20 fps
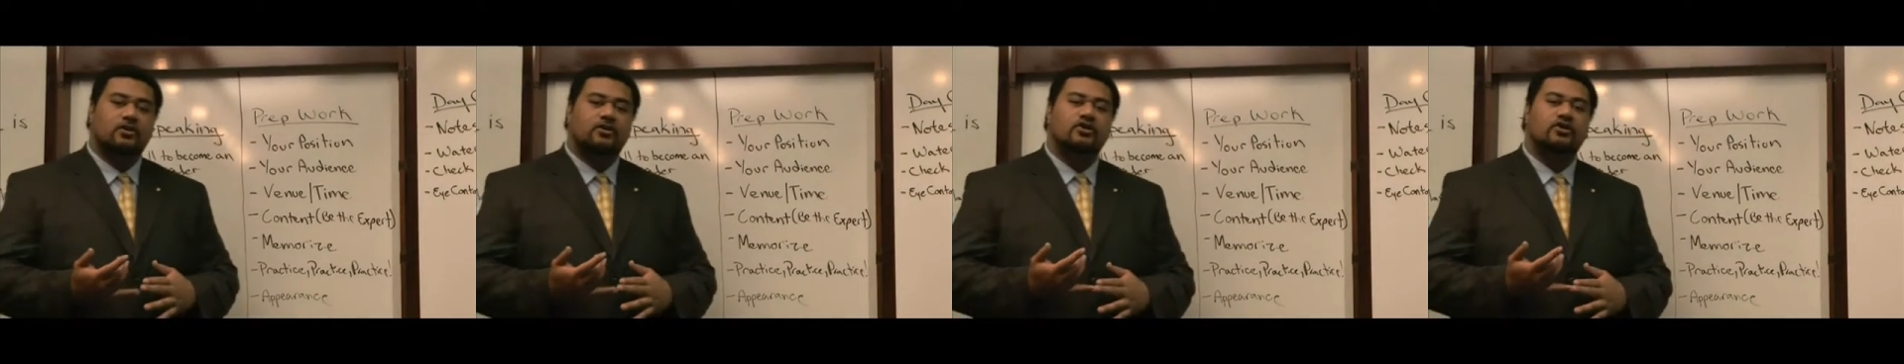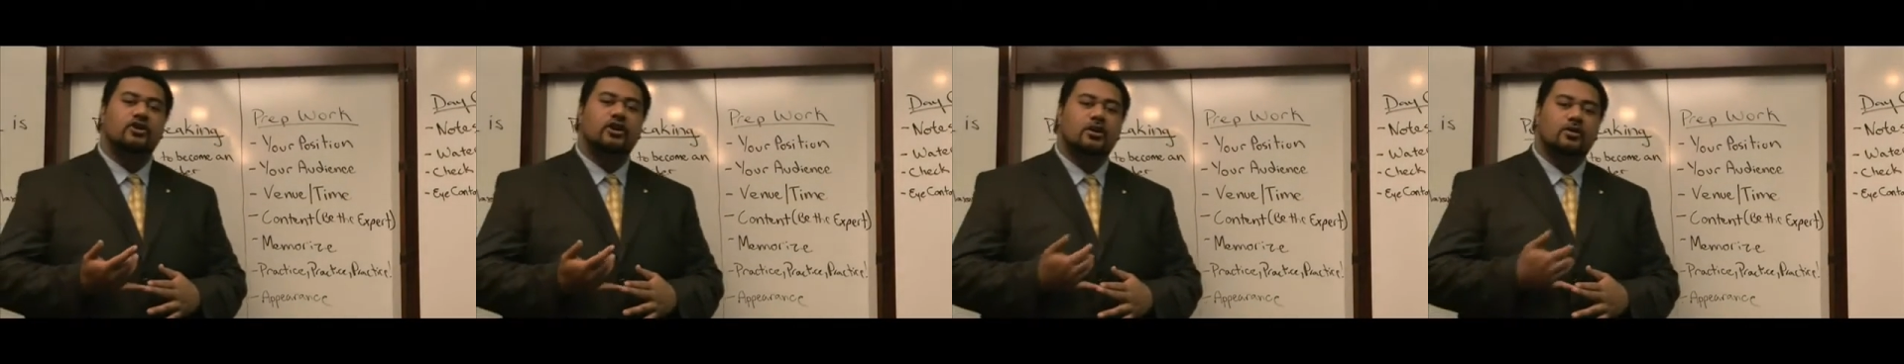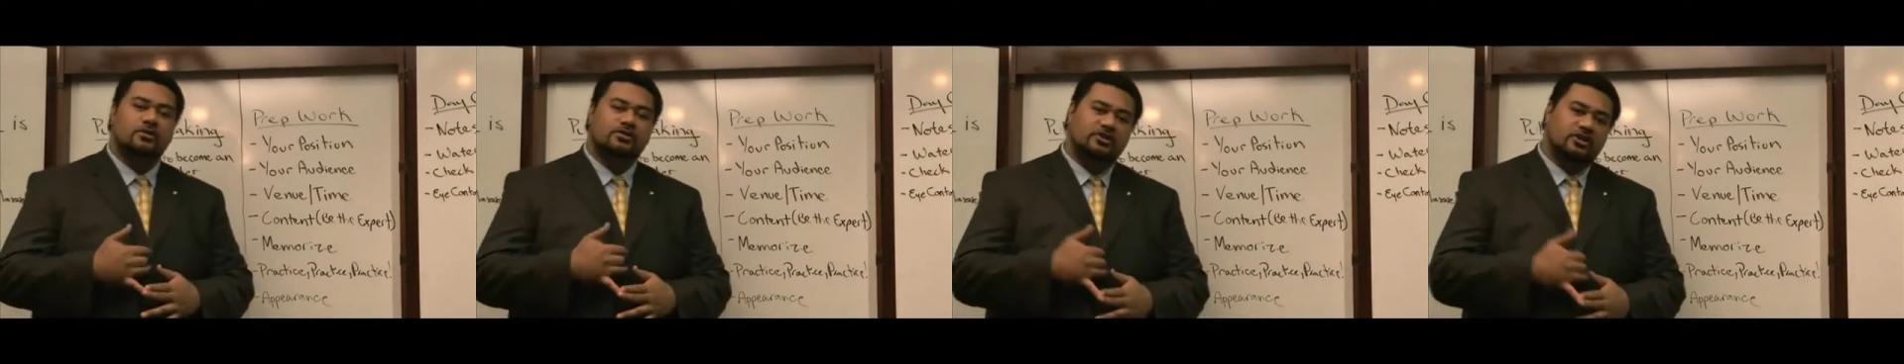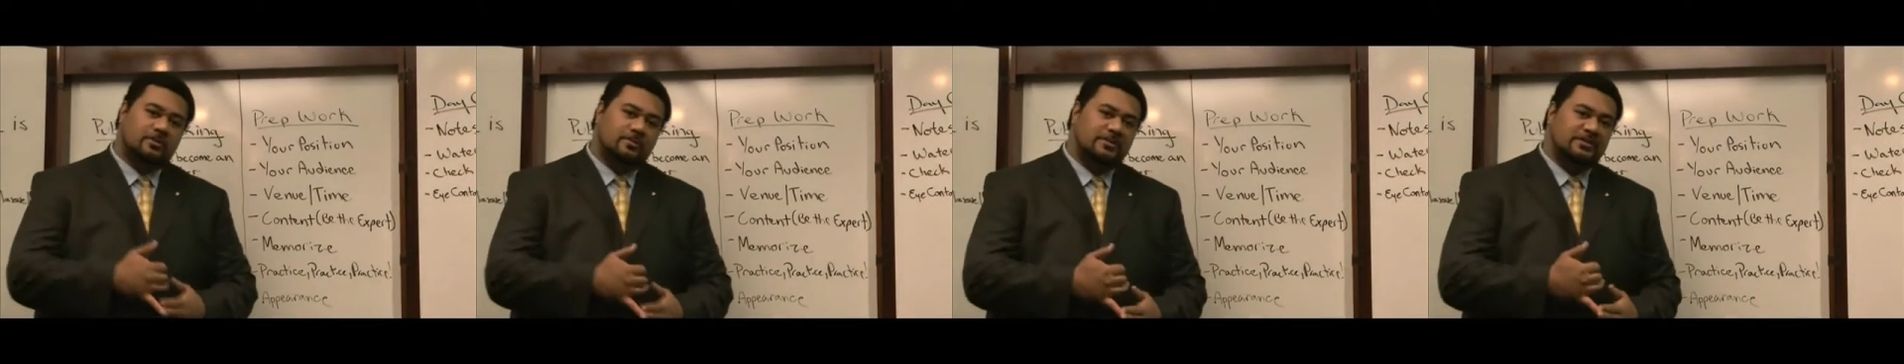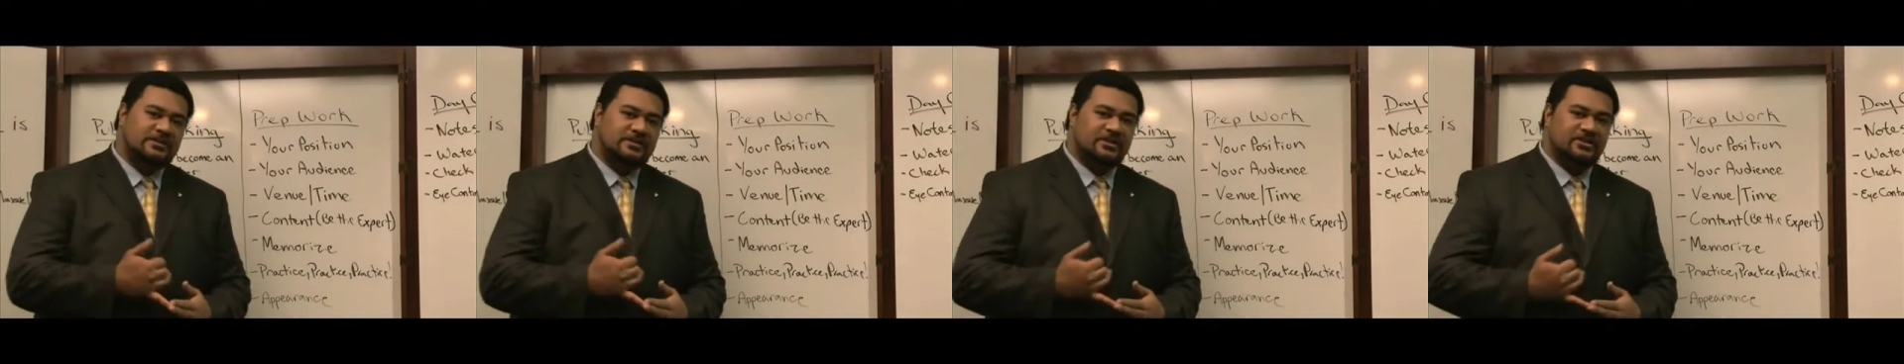know what
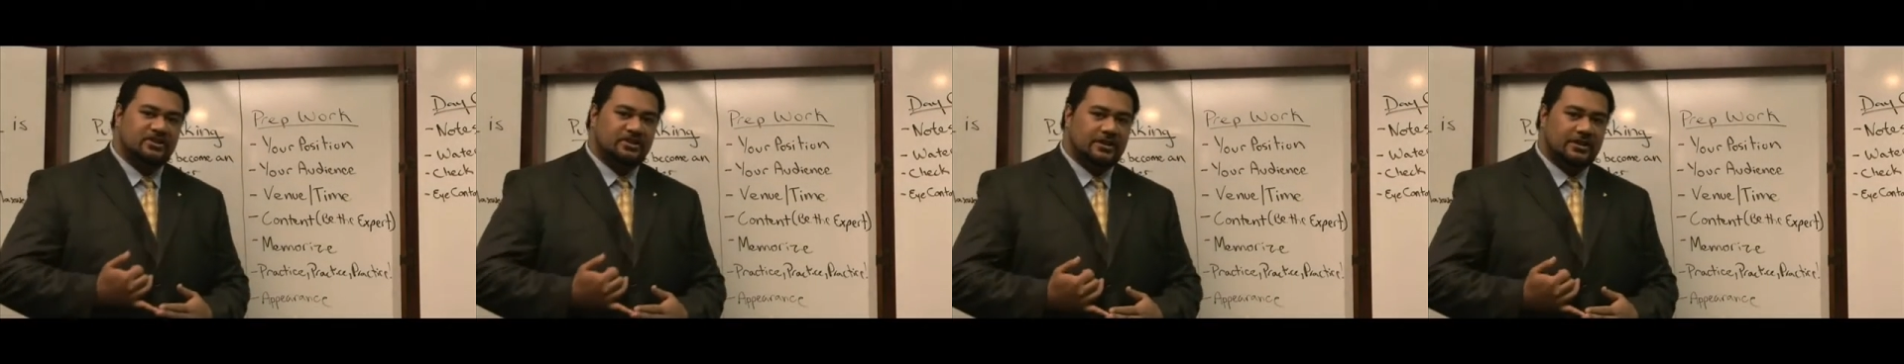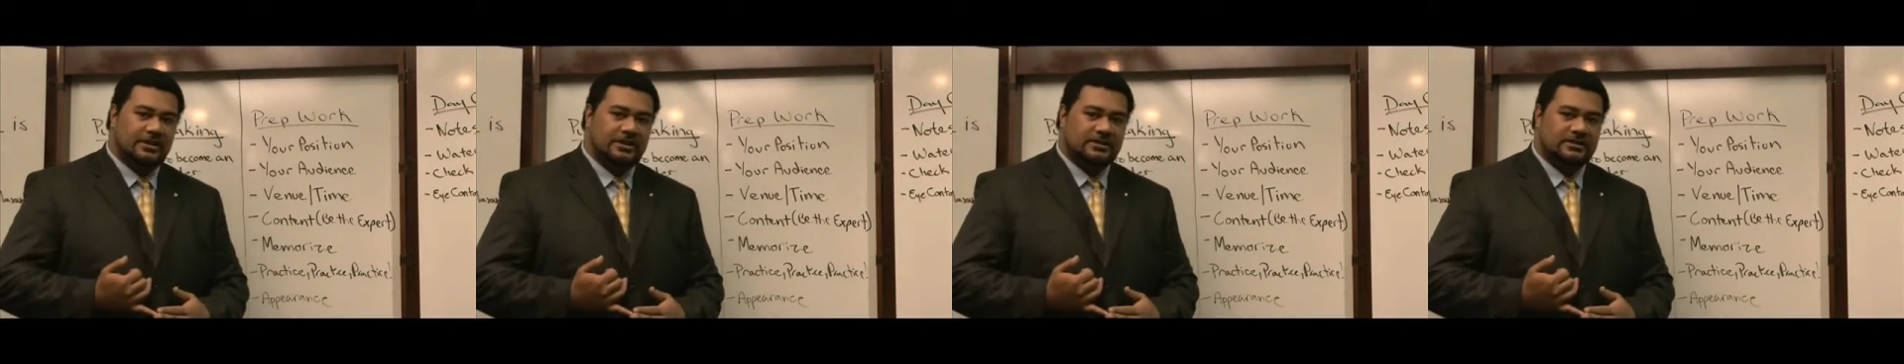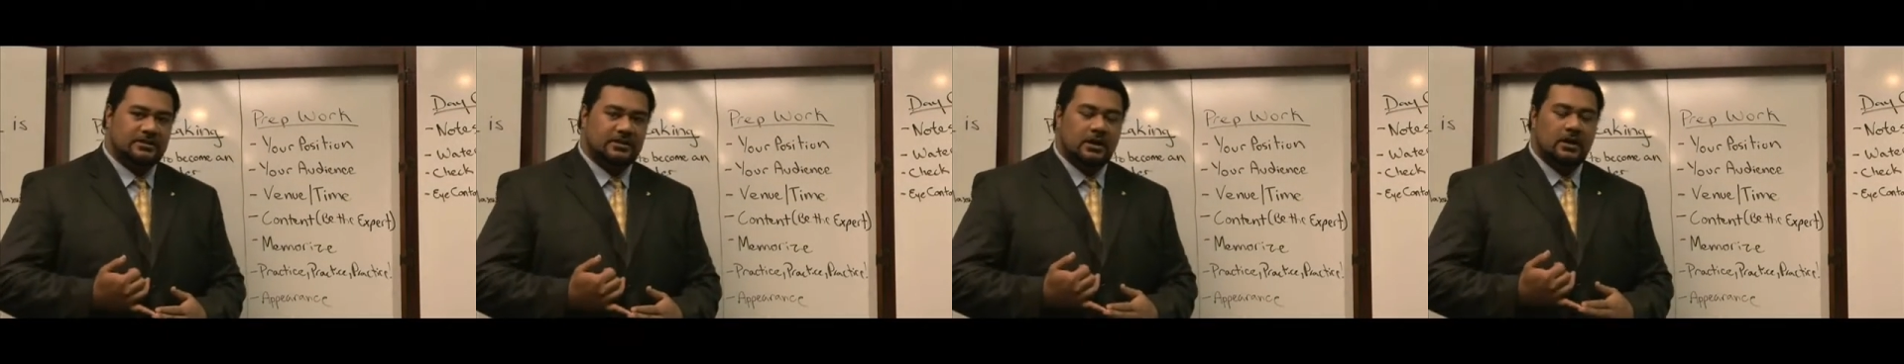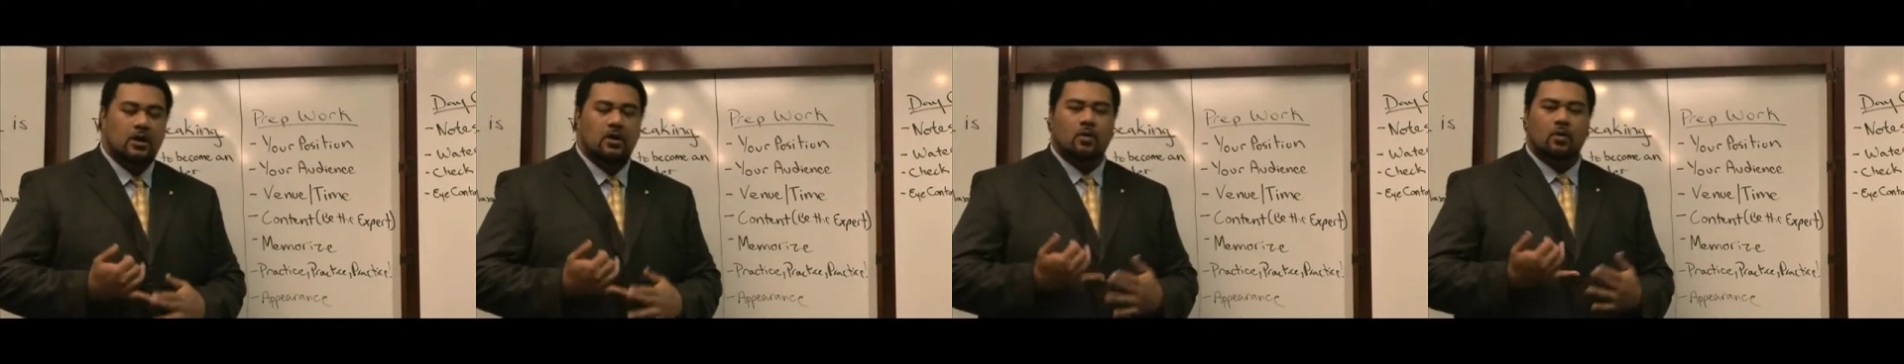your position is.